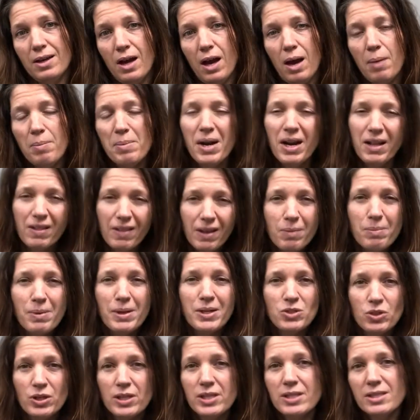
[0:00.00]
like my
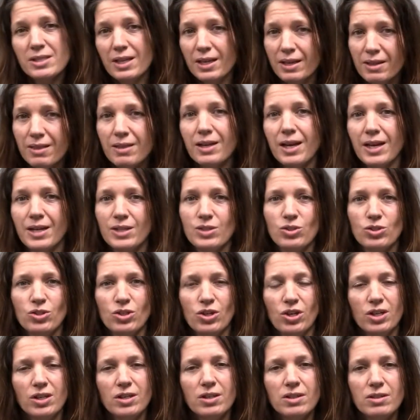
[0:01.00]
treats like the next
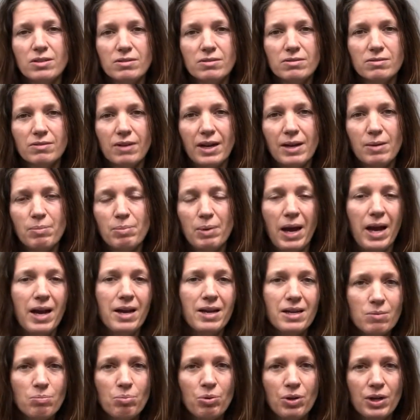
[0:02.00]
girl, right? But I
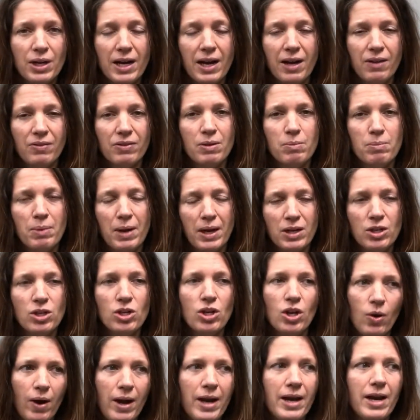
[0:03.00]
eat pretty healthy, but
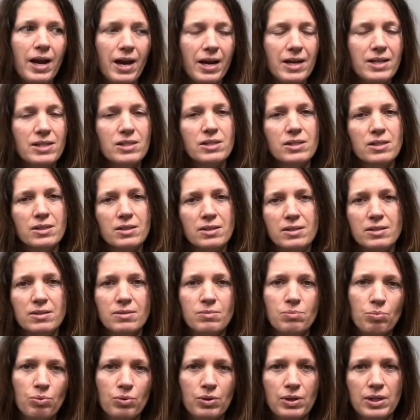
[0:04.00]
I
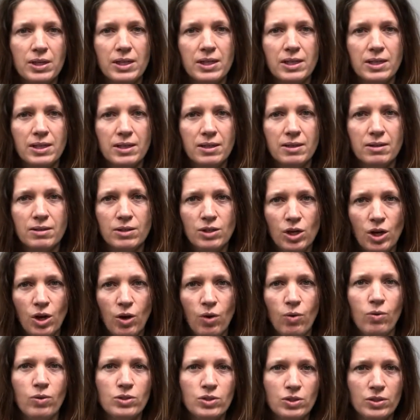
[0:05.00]
did pretty,
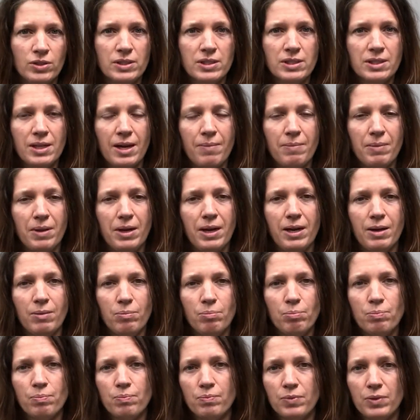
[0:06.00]
during this time that I
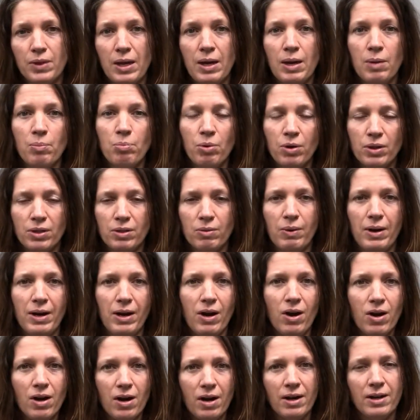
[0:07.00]
put the weight
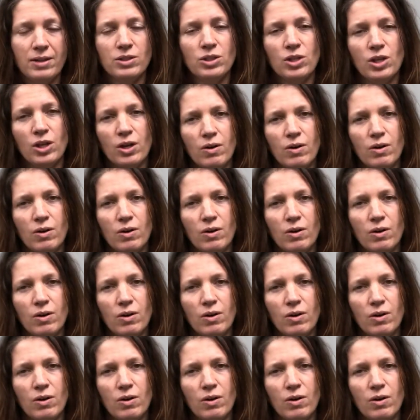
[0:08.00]
on,